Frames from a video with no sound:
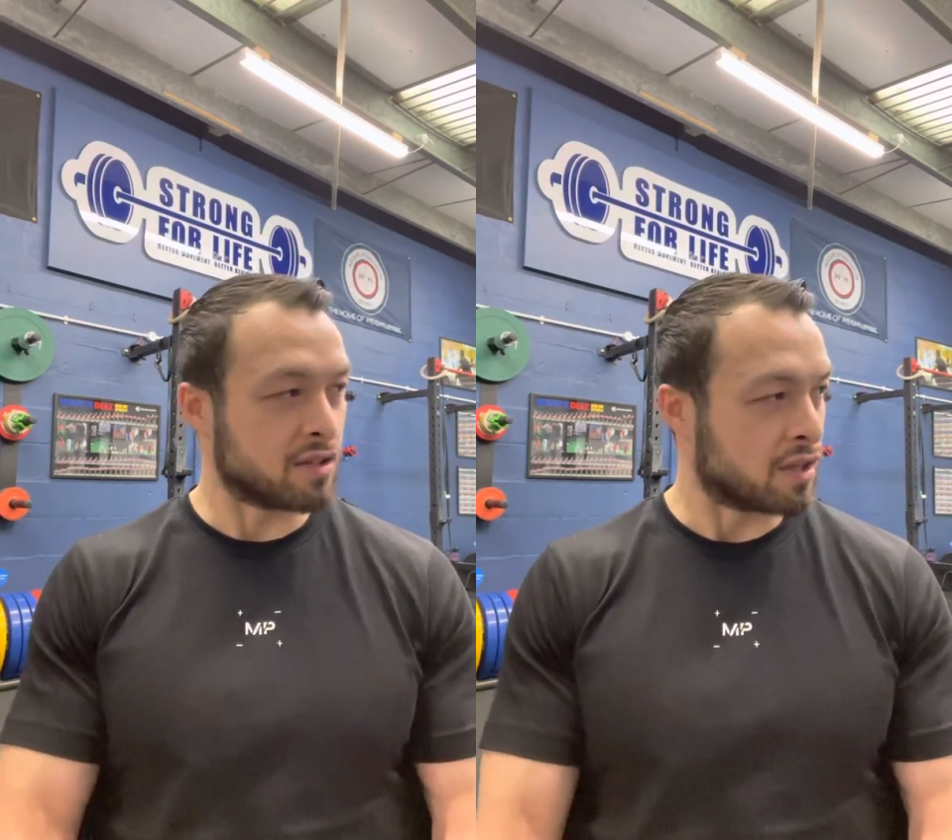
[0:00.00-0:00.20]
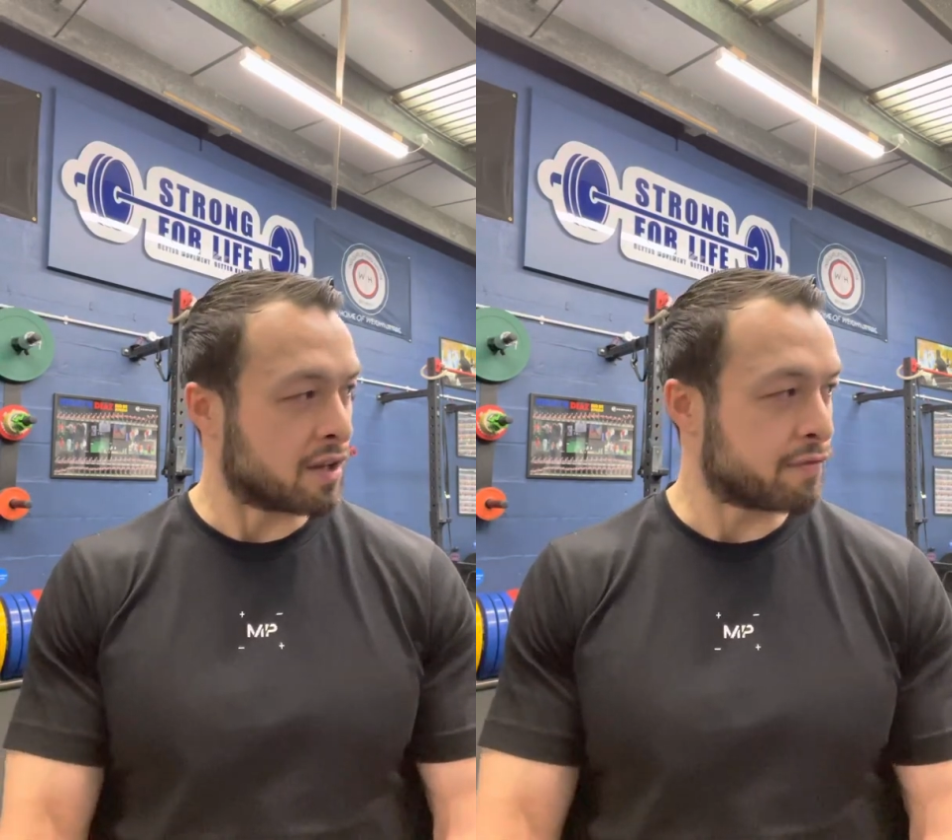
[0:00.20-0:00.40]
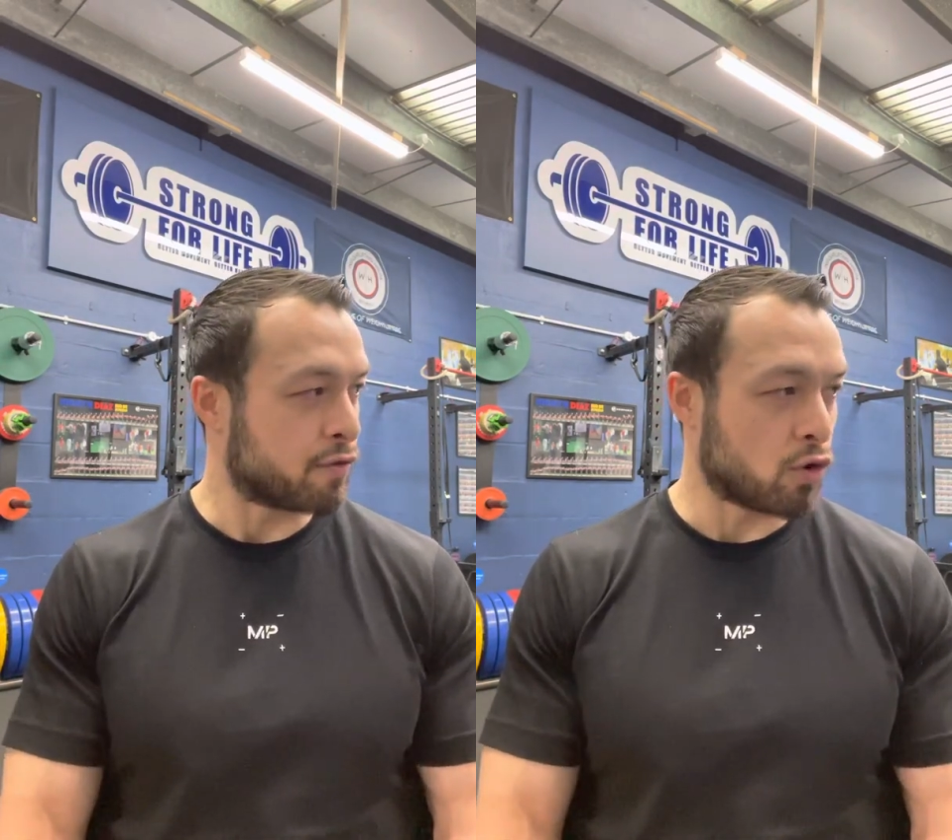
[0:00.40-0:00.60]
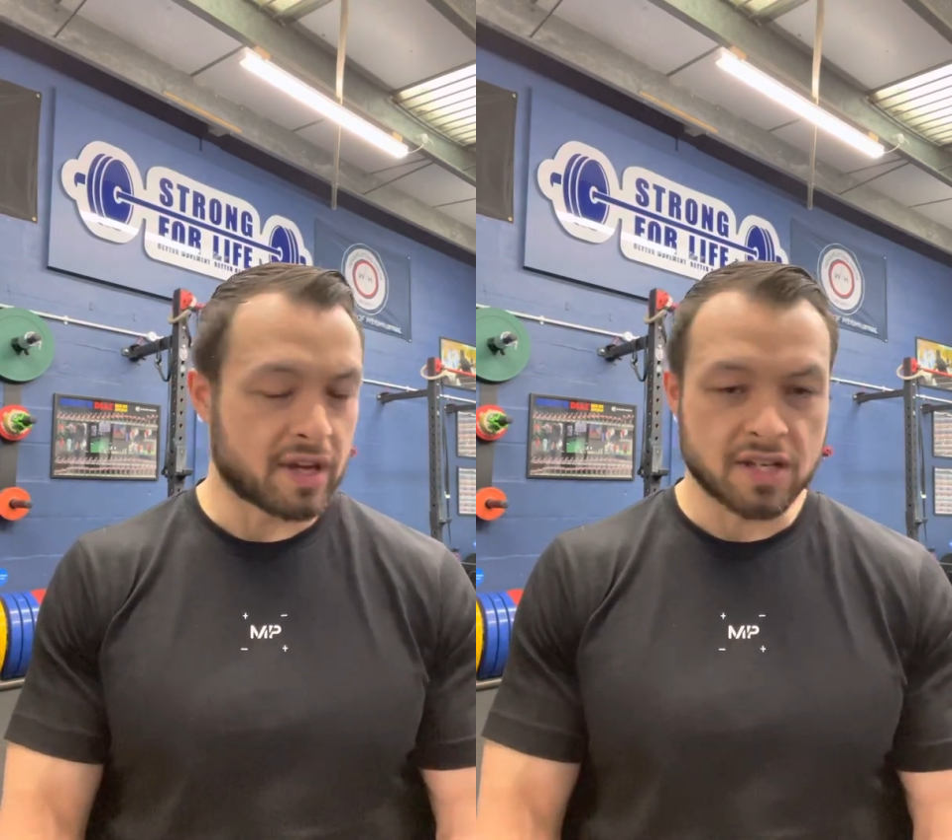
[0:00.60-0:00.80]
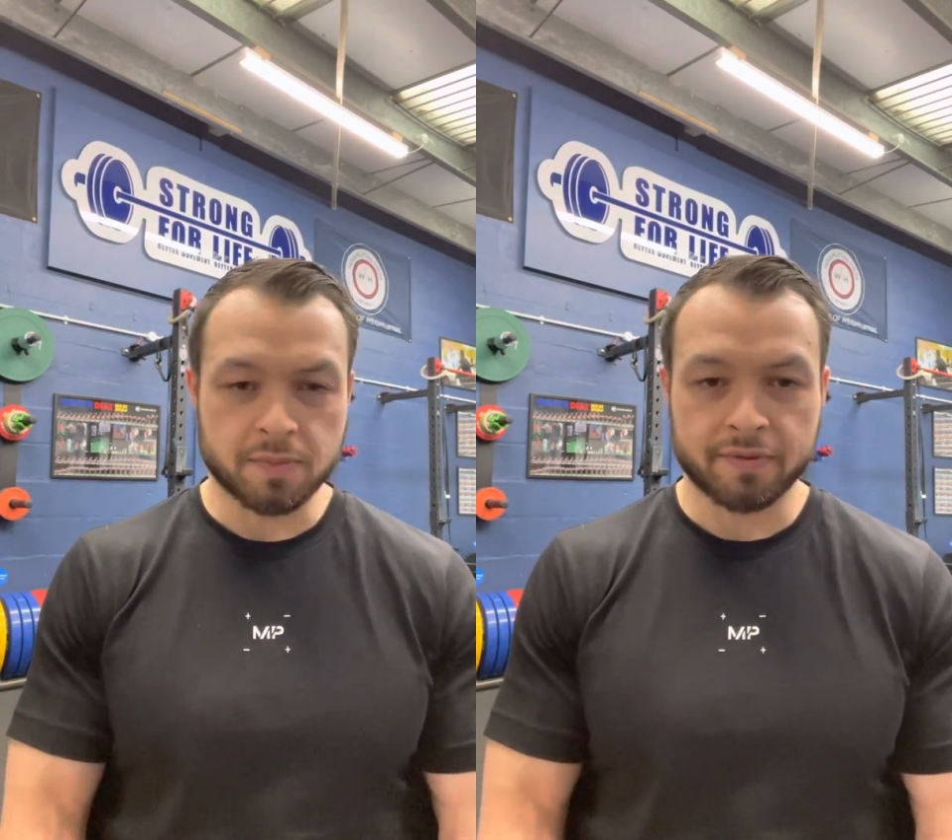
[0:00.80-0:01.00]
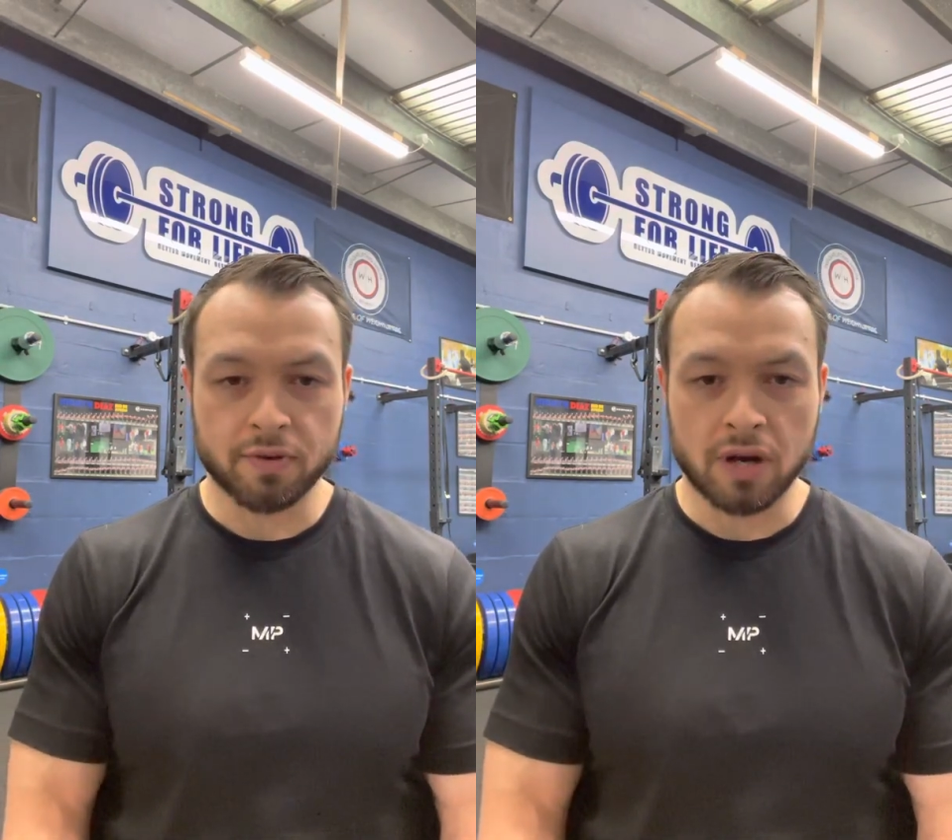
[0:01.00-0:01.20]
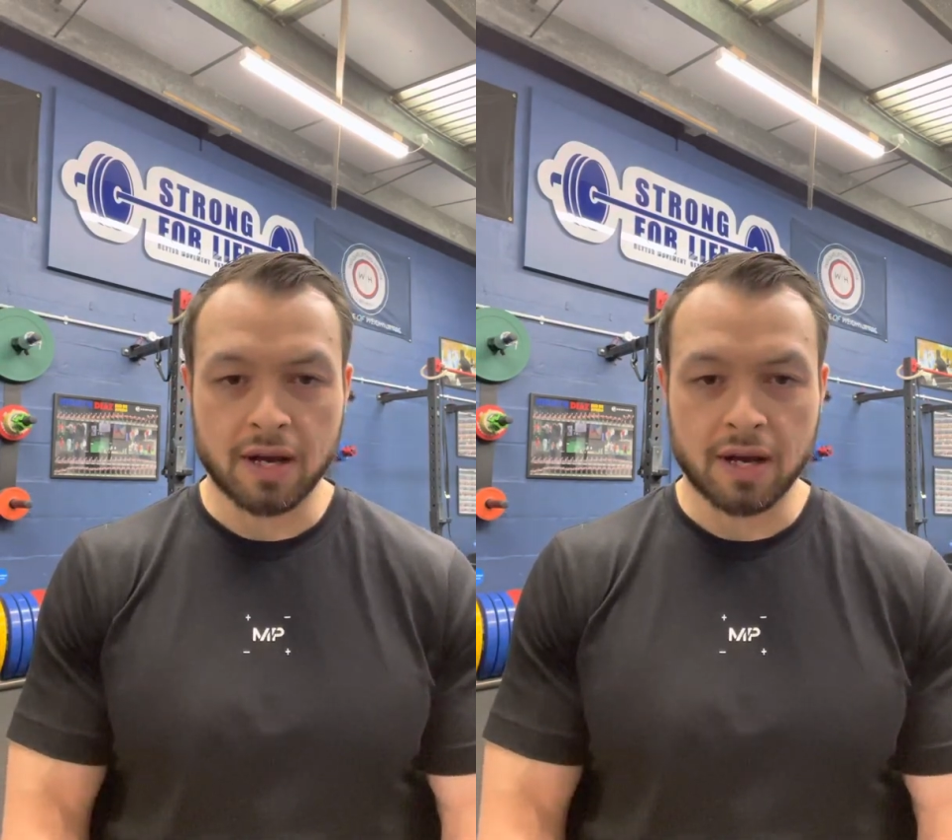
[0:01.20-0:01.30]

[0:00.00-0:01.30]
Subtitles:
the 4 years before,